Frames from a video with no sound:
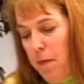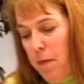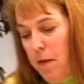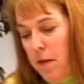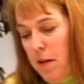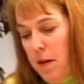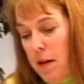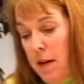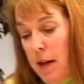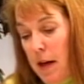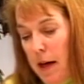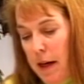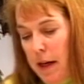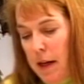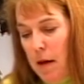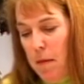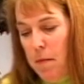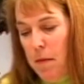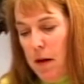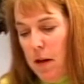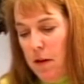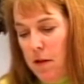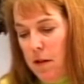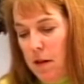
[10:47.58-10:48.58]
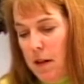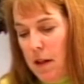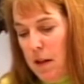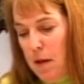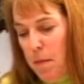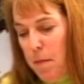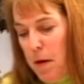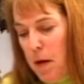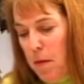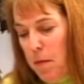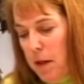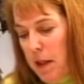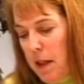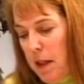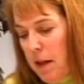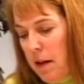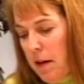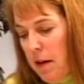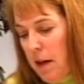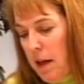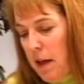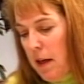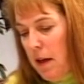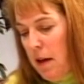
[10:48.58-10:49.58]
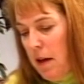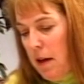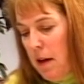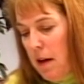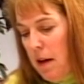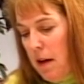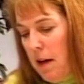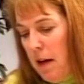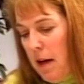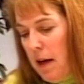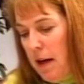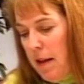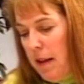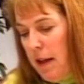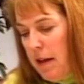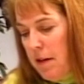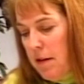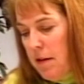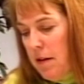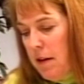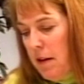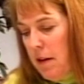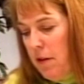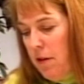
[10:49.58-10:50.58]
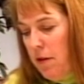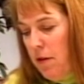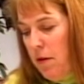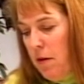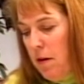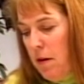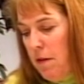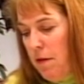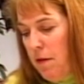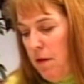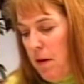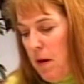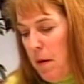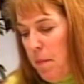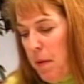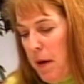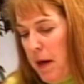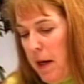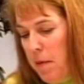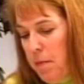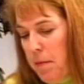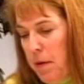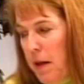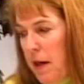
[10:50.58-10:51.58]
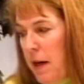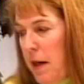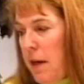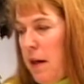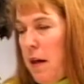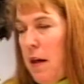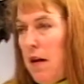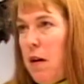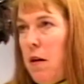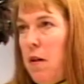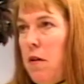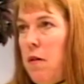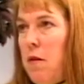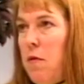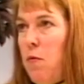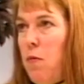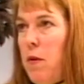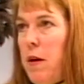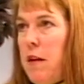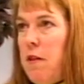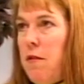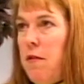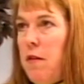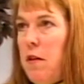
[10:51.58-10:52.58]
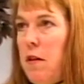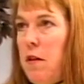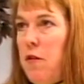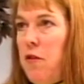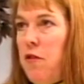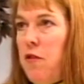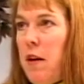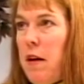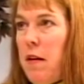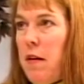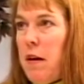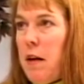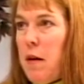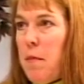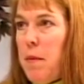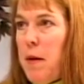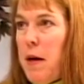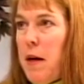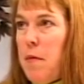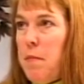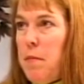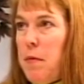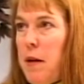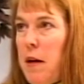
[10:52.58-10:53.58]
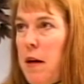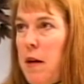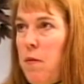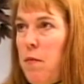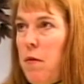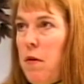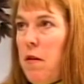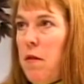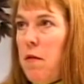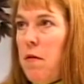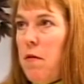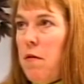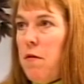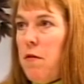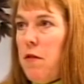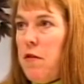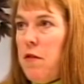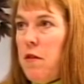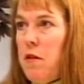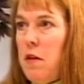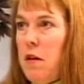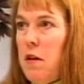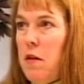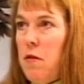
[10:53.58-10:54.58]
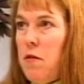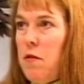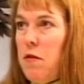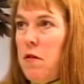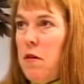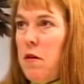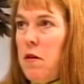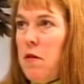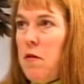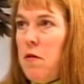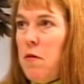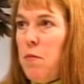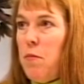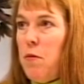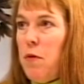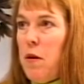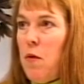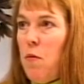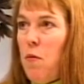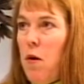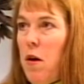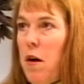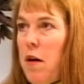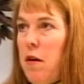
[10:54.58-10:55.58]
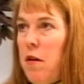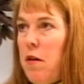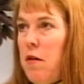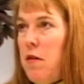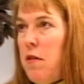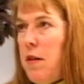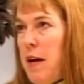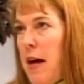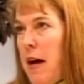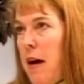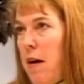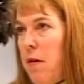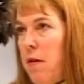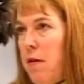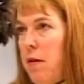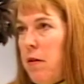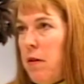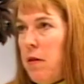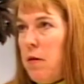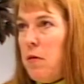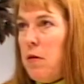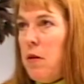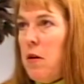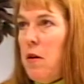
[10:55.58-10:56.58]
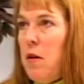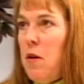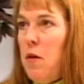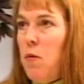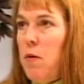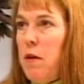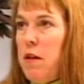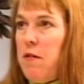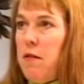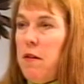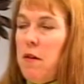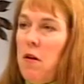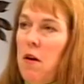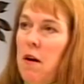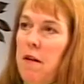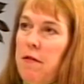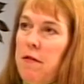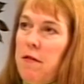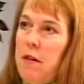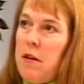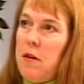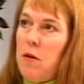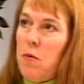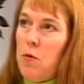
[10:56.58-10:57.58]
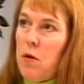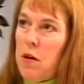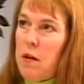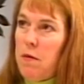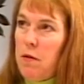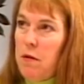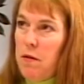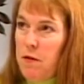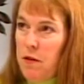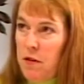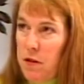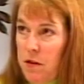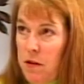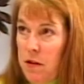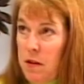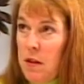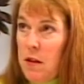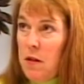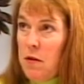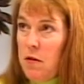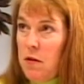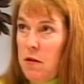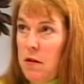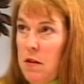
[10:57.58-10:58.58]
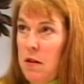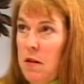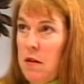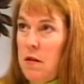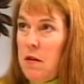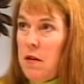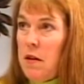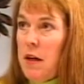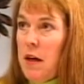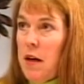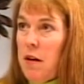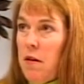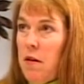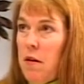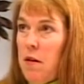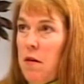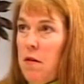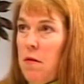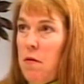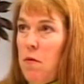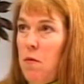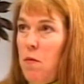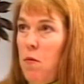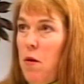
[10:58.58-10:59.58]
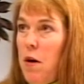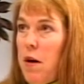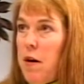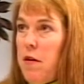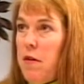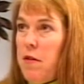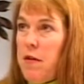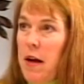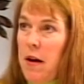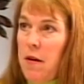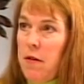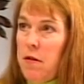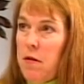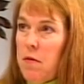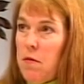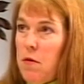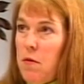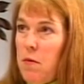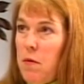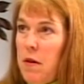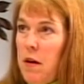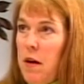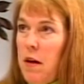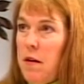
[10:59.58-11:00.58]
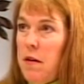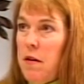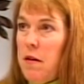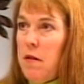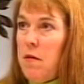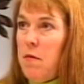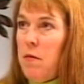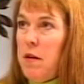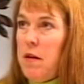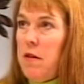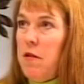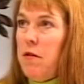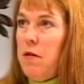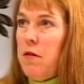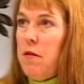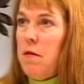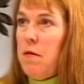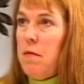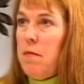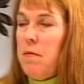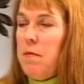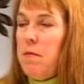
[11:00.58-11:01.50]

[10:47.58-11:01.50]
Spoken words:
did not get mentioned at the public hearing, and that's the issue of a pipeline and Waitsfield sharing a pipeline with Virginia Houston to bring water down, or Waitsfield offering to work with Virginia Houston to get her water down to Route 100. What's your,